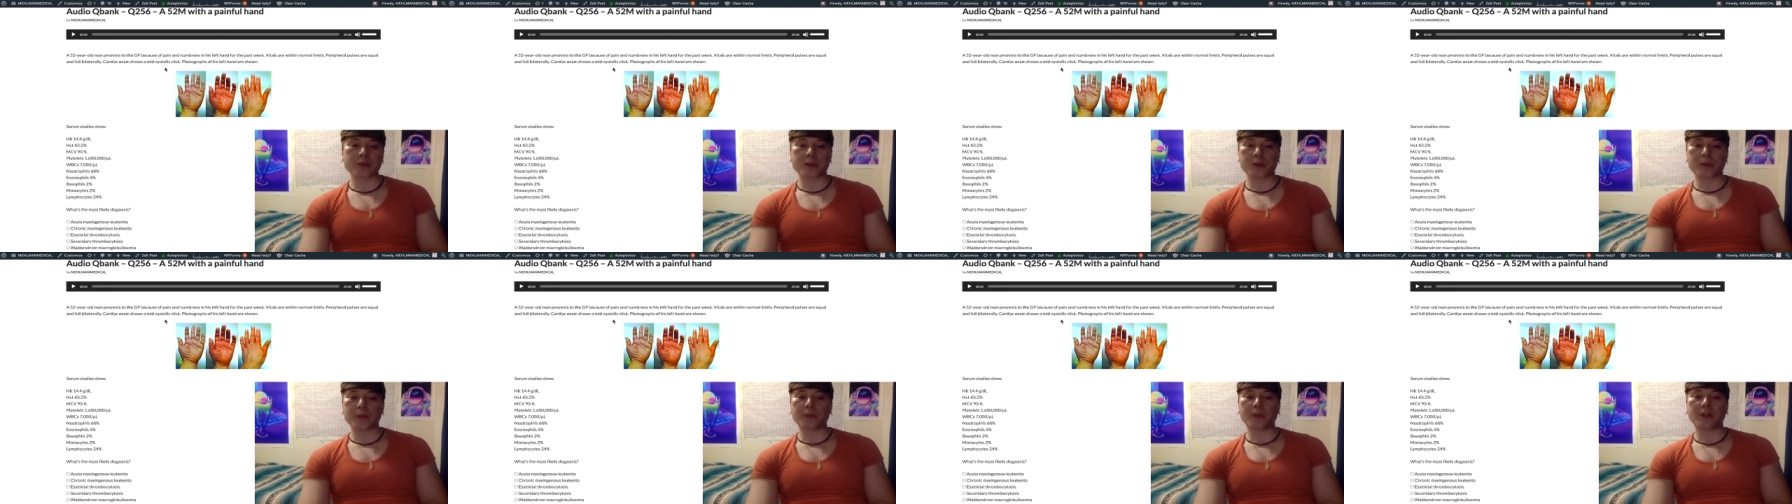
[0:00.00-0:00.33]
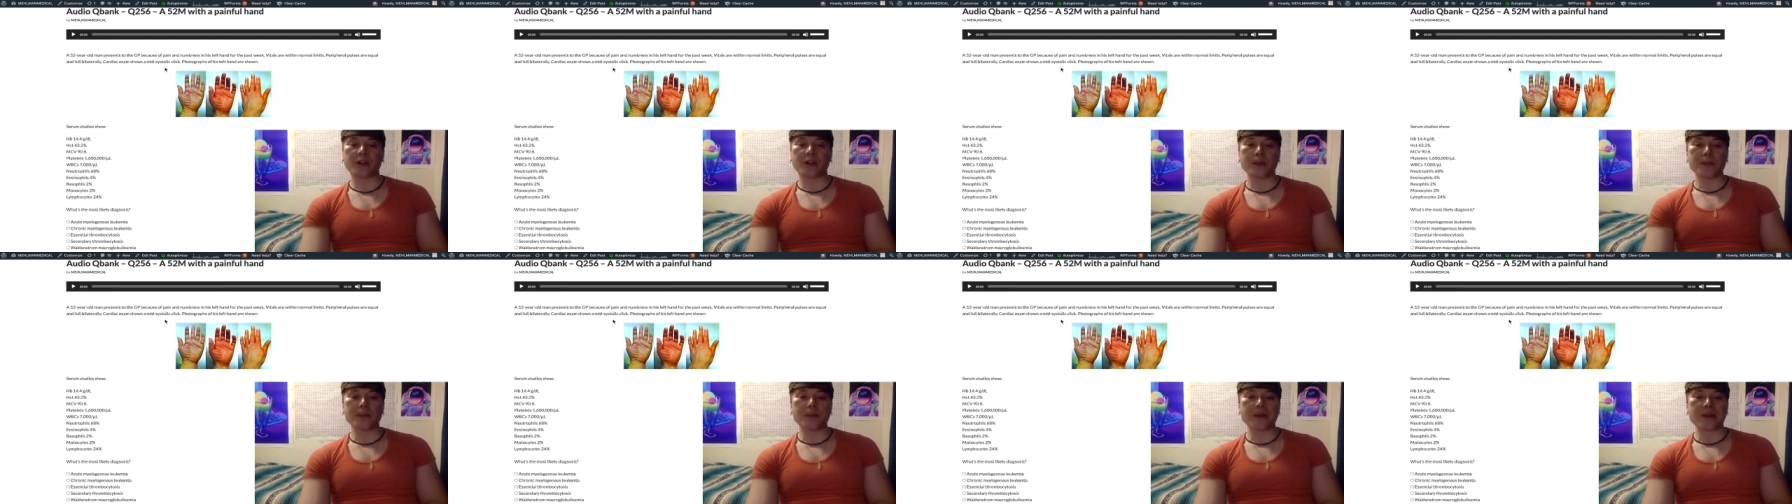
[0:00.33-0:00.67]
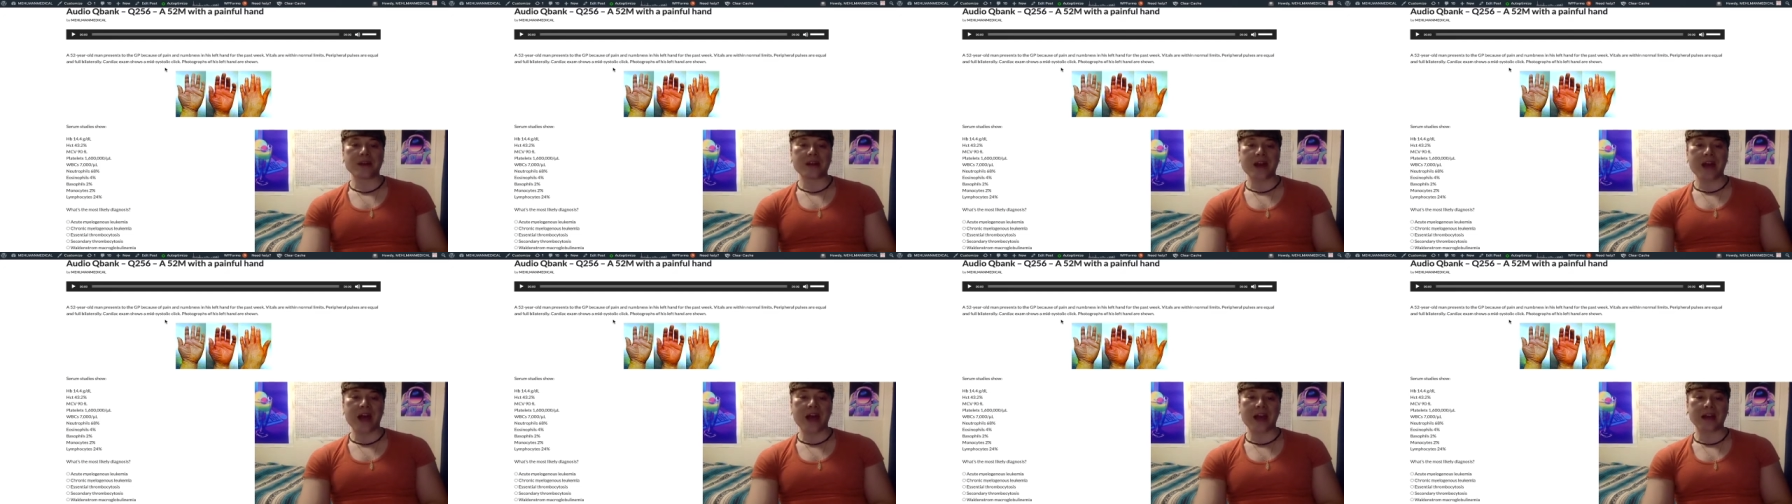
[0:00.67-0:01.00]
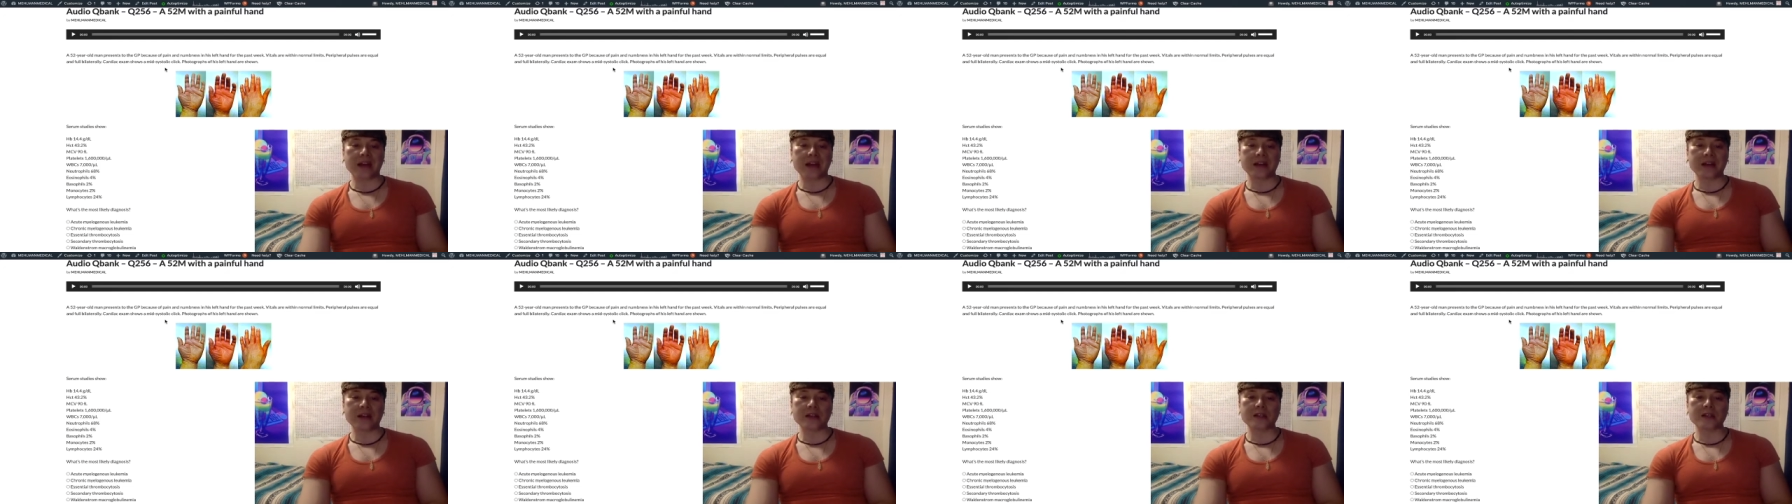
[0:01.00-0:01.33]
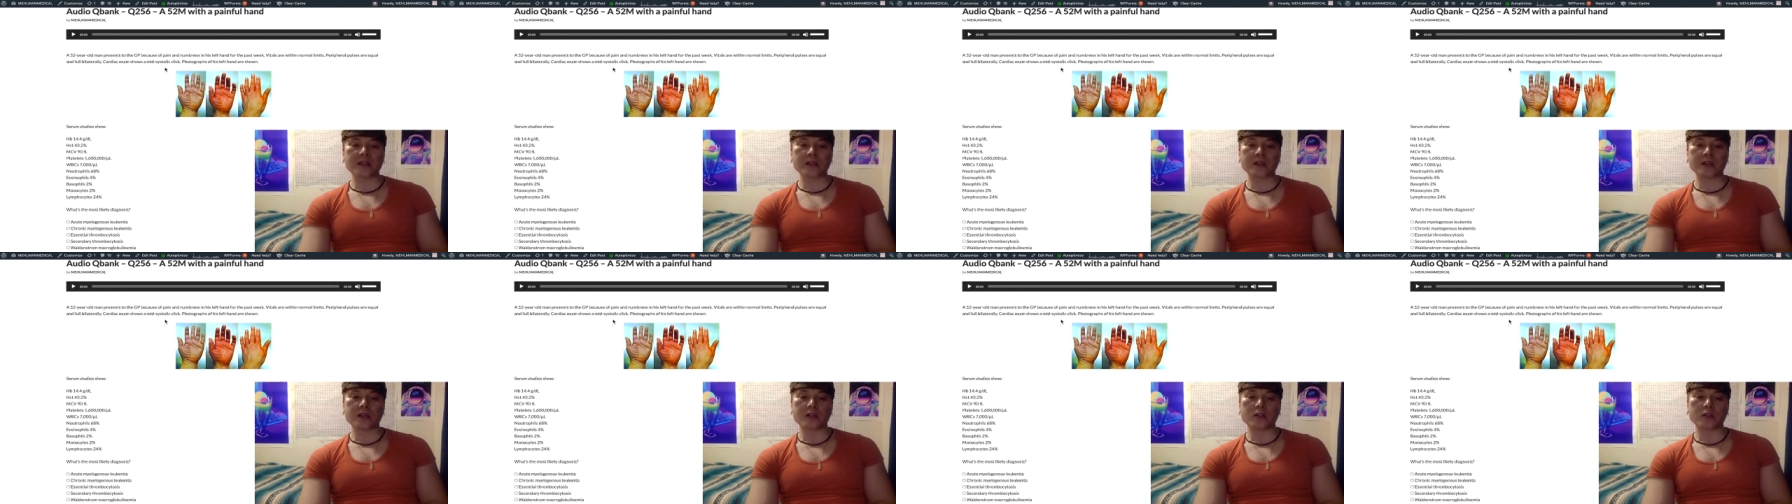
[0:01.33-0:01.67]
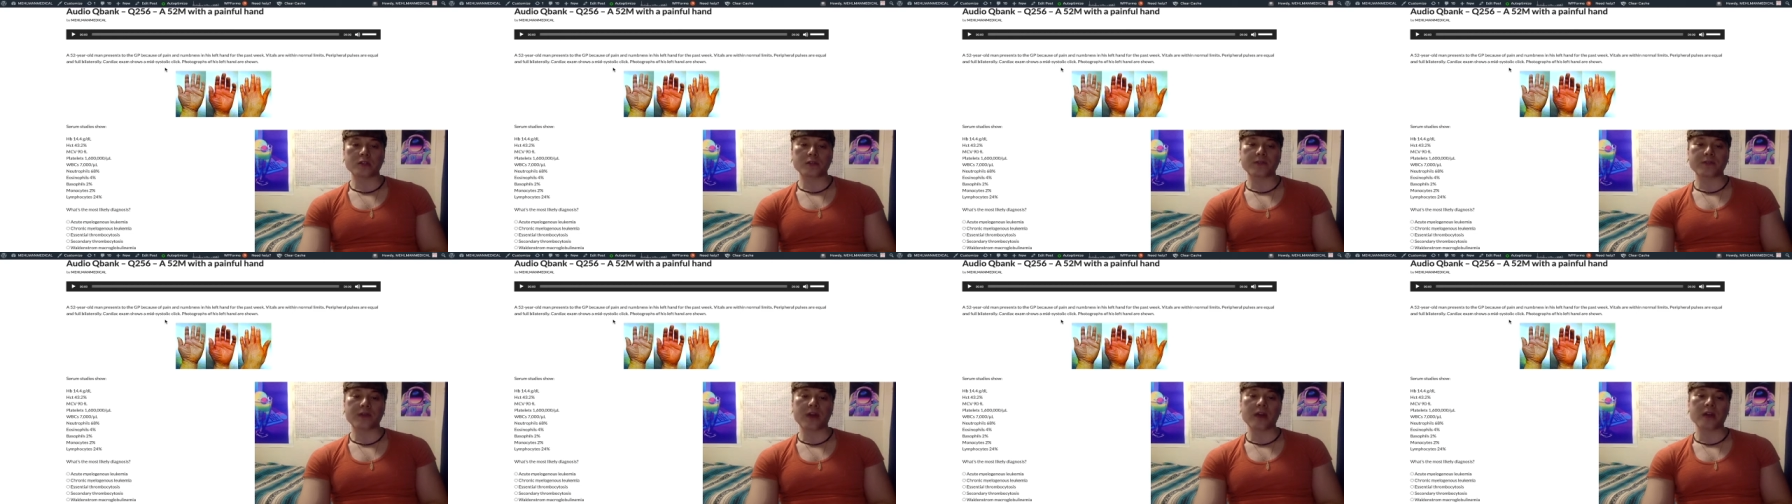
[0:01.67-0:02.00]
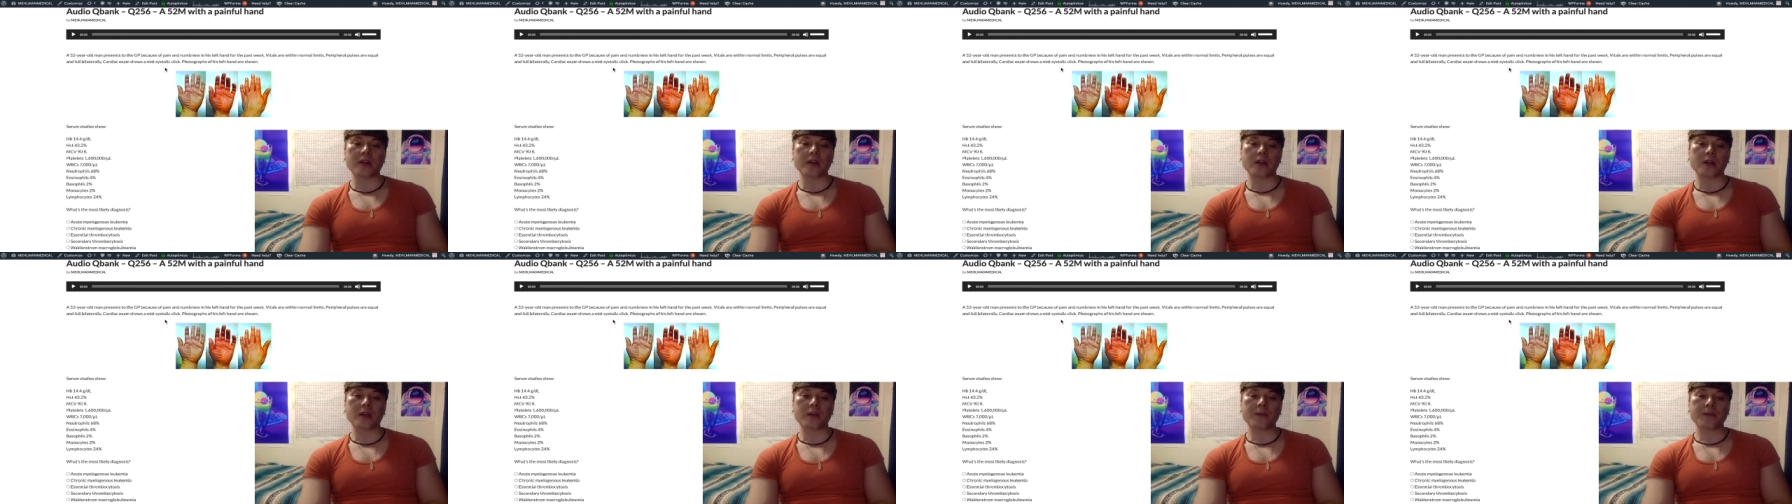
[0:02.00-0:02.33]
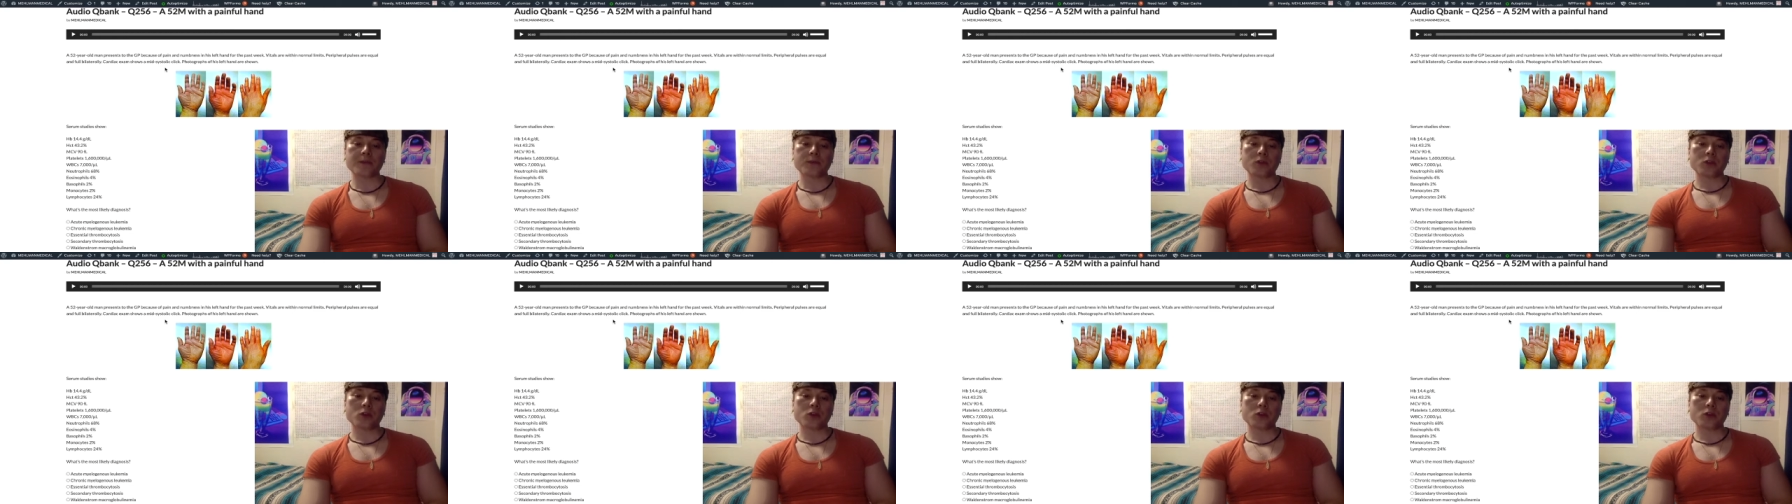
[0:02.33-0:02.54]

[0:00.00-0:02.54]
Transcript: Completely benign incidental finding.